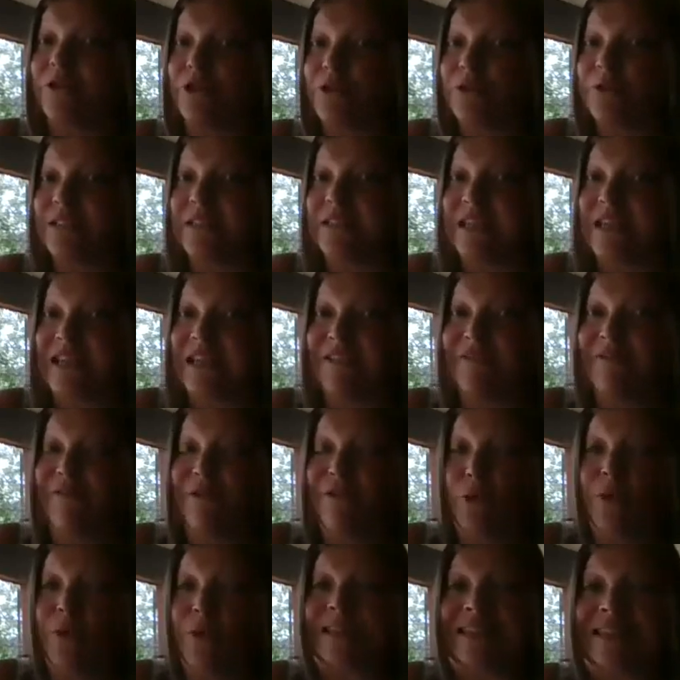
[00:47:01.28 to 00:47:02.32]
13,
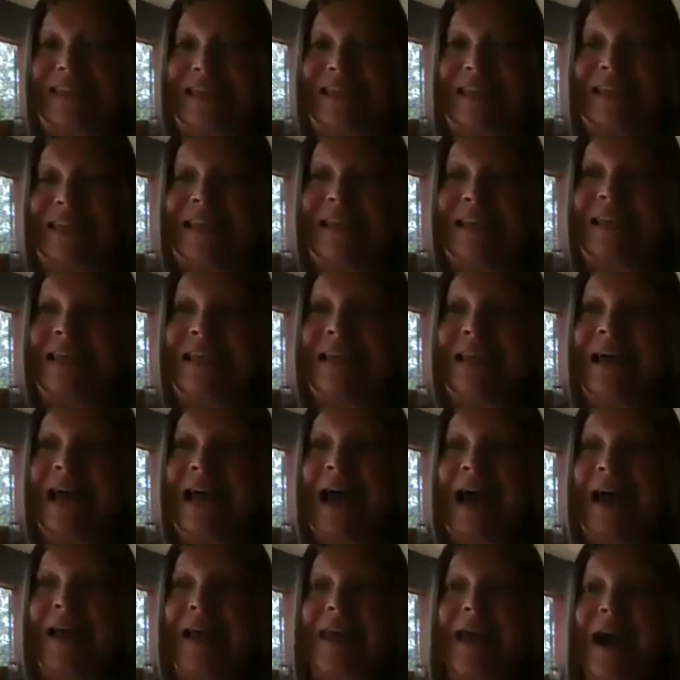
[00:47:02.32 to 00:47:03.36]
14,
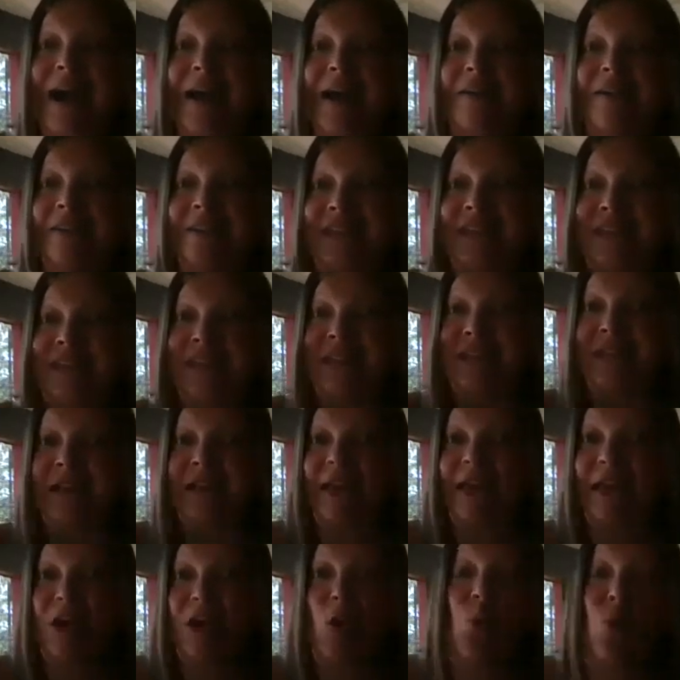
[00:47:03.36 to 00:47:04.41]
I kind of did
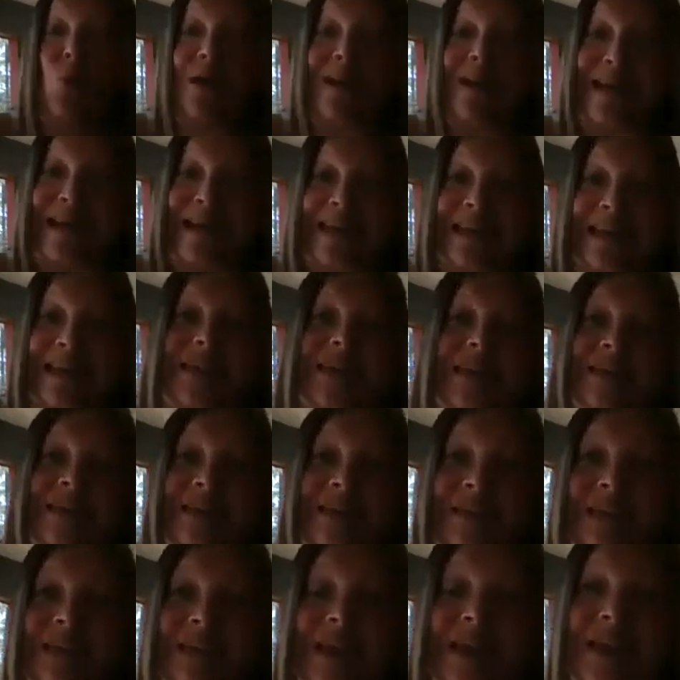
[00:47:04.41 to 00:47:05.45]
like a 180,
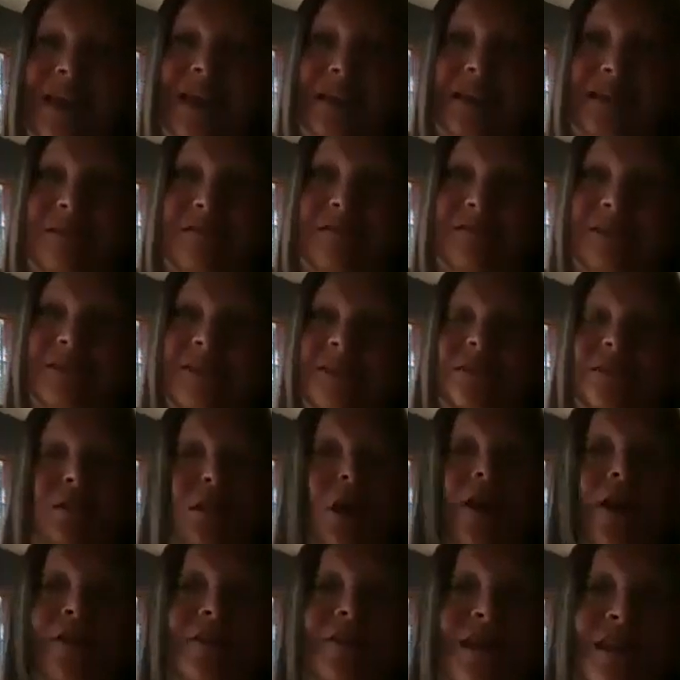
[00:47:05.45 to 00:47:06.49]
and I did a
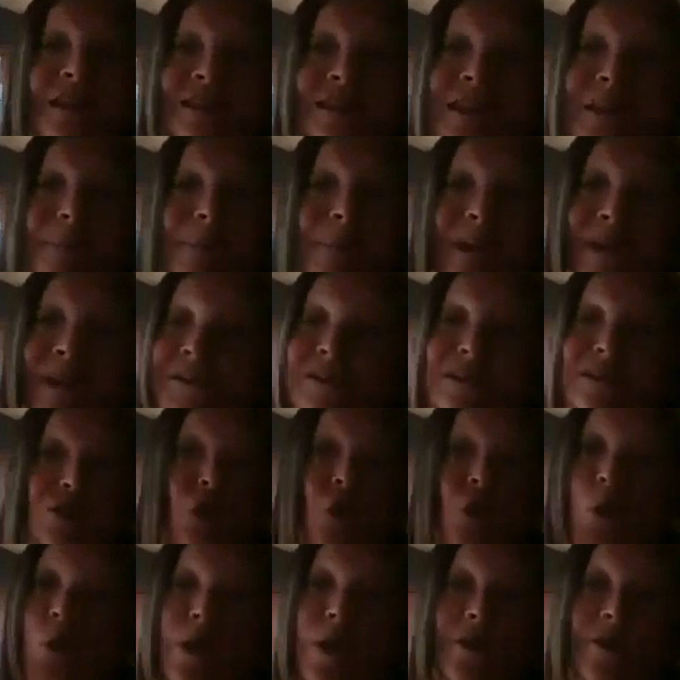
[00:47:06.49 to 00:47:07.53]
lot of things that parents
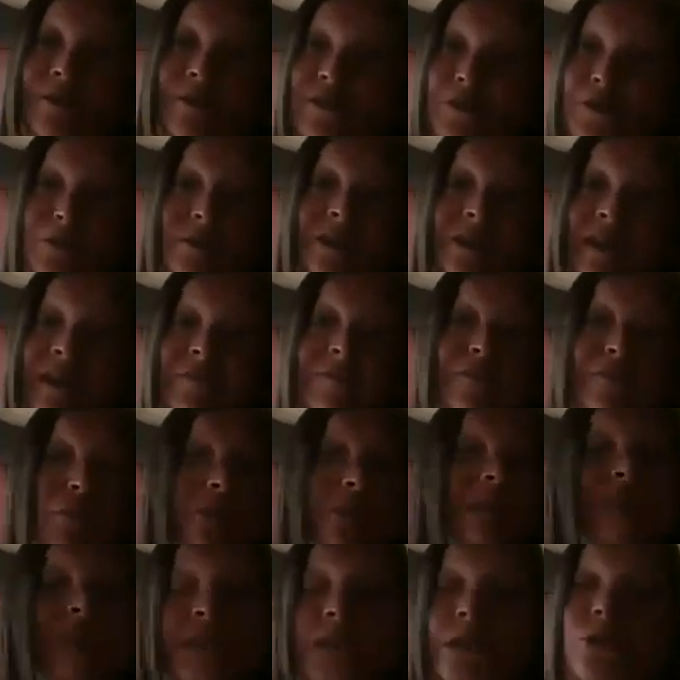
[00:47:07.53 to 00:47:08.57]
don't want a 13,
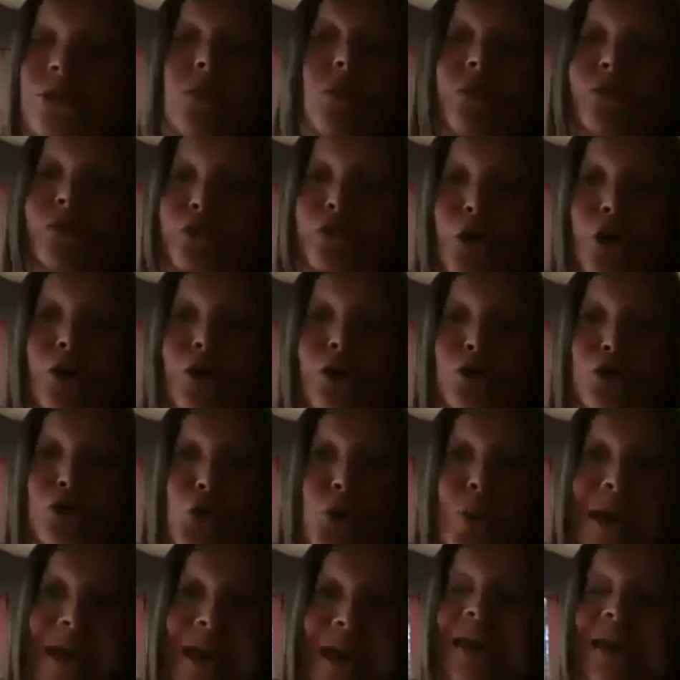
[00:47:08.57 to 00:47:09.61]
14-year-old girl
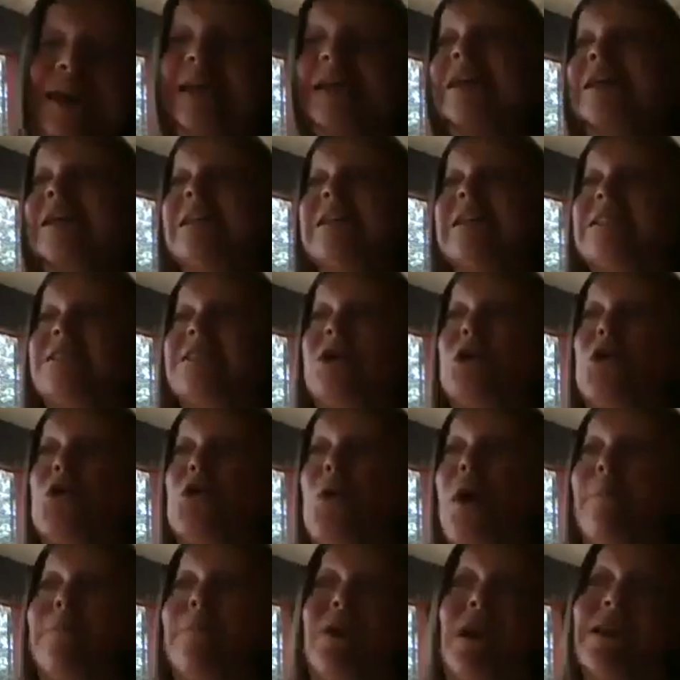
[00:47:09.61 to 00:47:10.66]
doing.
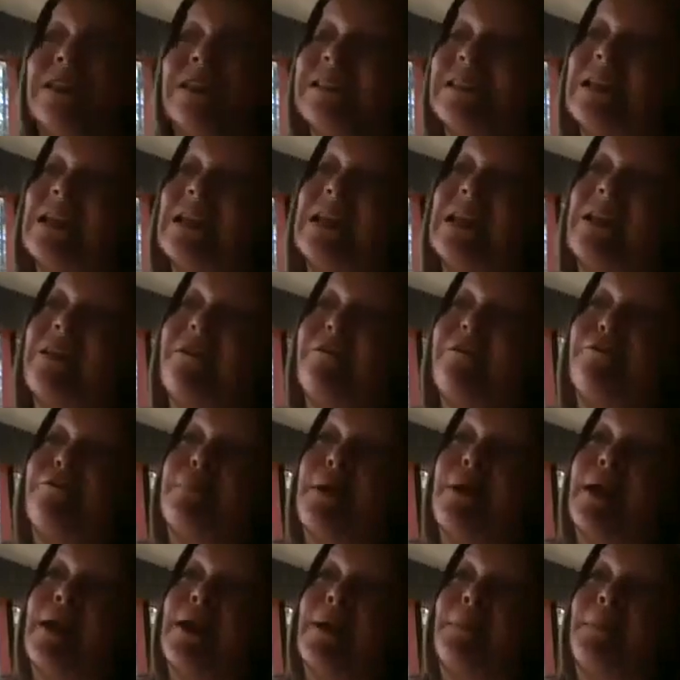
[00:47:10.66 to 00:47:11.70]
So I'm not saying if
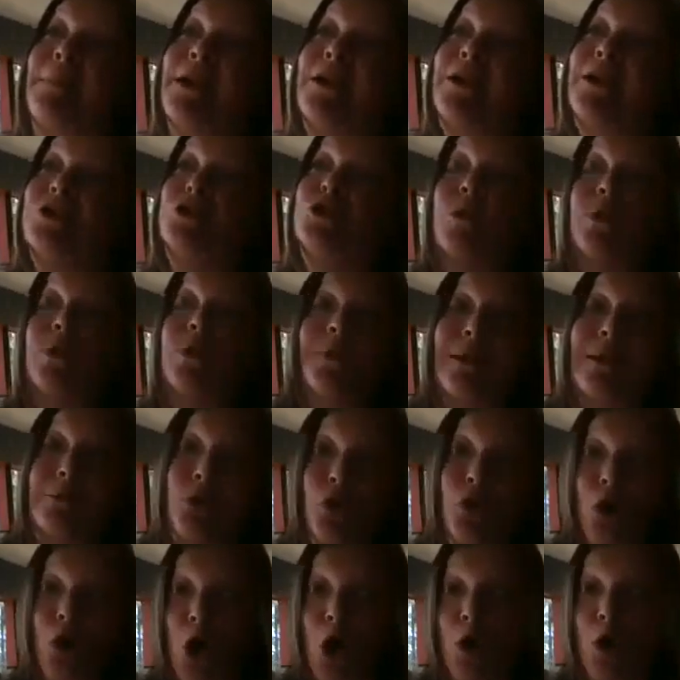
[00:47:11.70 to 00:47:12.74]
my parents would have been
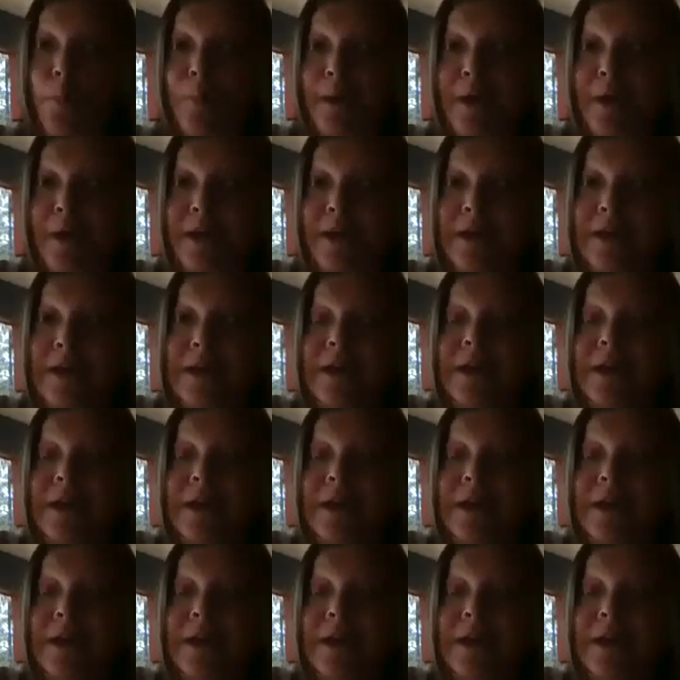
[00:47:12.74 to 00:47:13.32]
more open,